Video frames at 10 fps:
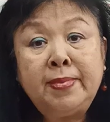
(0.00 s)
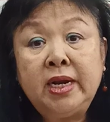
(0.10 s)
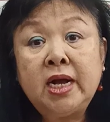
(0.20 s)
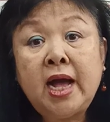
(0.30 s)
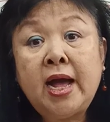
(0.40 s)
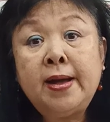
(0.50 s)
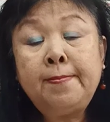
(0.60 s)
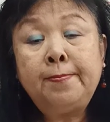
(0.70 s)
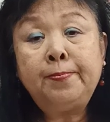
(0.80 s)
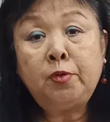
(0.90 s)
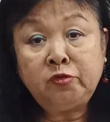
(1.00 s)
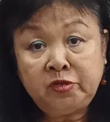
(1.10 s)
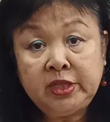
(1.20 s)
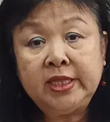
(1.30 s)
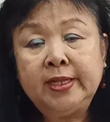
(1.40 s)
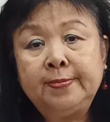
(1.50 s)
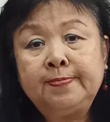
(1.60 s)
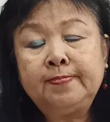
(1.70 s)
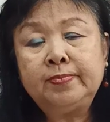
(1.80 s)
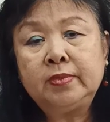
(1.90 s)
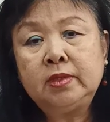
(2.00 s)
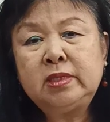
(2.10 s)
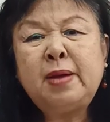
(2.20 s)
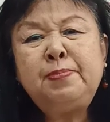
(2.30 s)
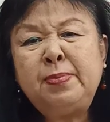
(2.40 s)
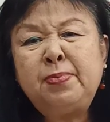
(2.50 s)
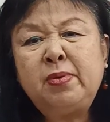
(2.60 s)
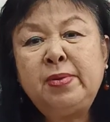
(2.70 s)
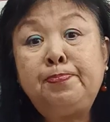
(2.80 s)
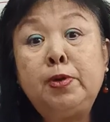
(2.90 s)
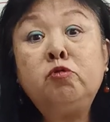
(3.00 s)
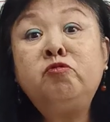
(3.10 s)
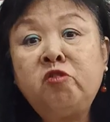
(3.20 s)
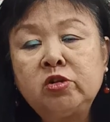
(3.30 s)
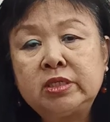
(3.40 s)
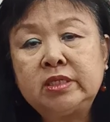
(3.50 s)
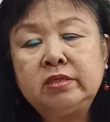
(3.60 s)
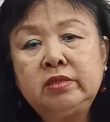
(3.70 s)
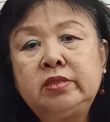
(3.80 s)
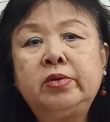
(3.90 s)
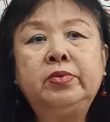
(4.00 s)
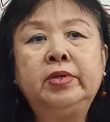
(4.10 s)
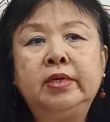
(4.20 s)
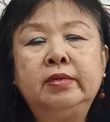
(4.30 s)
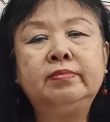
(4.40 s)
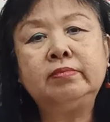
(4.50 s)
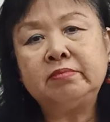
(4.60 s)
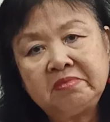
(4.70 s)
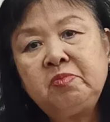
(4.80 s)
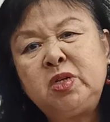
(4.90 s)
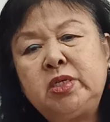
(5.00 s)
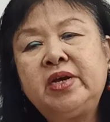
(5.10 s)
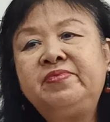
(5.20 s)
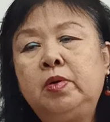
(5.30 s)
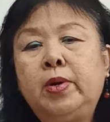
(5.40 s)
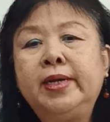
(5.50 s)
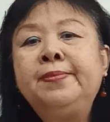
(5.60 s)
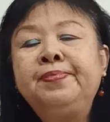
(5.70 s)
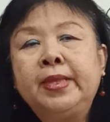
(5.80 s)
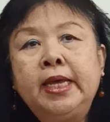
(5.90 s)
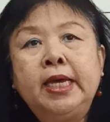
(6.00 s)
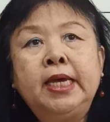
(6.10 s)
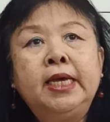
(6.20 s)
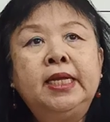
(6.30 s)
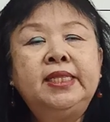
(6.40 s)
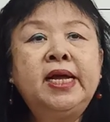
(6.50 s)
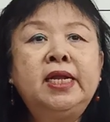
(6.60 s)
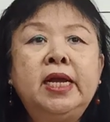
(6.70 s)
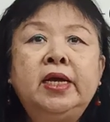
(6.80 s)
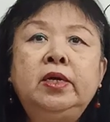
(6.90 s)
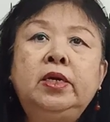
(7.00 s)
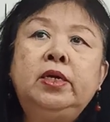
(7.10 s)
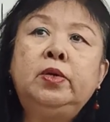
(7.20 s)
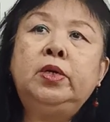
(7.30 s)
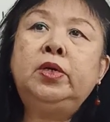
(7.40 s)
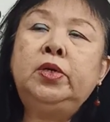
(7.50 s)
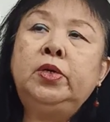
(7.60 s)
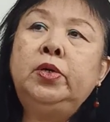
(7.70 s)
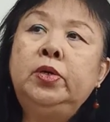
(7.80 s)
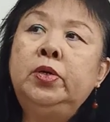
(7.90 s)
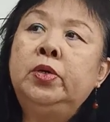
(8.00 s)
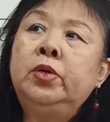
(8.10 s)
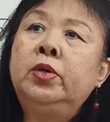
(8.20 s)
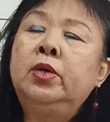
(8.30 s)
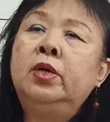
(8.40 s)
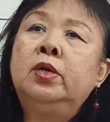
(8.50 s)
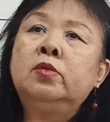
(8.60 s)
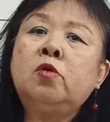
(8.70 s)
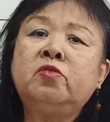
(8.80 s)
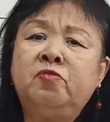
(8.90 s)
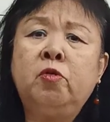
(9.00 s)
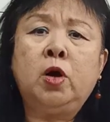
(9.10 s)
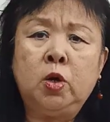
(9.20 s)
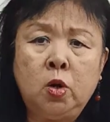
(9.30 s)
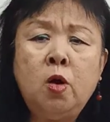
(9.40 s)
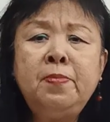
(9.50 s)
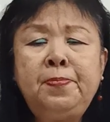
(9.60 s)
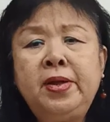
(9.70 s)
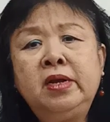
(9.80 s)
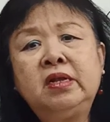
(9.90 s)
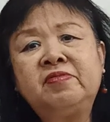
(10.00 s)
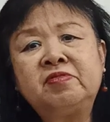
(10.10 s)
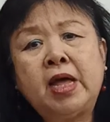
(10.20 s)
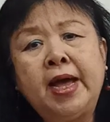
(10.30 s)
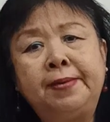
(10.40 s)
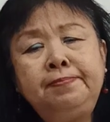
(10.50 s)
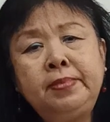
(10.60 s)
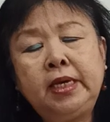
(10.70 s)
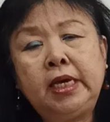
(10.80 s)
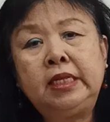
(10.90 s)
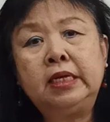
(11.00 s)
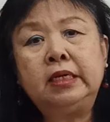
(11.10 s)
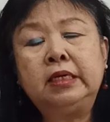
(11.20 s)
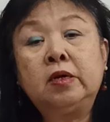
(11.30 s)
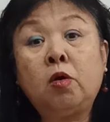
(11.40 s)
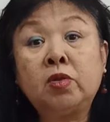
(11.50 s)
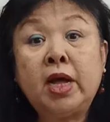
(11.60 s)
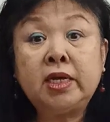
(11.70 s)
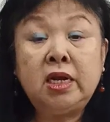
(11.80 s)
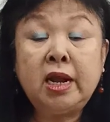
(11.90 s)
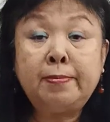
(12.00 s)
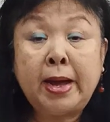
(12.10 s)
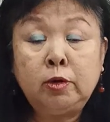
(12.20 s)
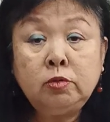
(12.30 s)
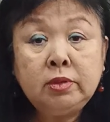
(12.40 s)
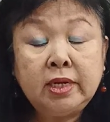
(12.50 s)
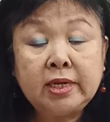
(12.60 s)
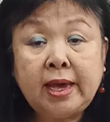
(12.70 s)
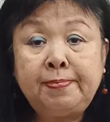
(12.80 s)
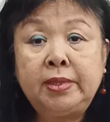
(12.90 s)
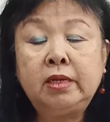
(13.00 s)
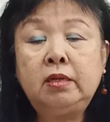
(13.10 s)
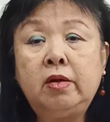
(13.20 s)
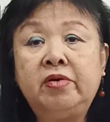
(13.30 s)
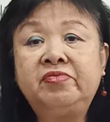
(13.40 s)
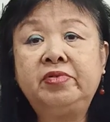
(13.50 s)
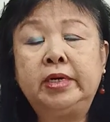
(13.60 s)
Menengah Beaufort. Some people read Beaufort, so whichever one. Then I taught for a long period of time in Kota Kinabalu, the capital of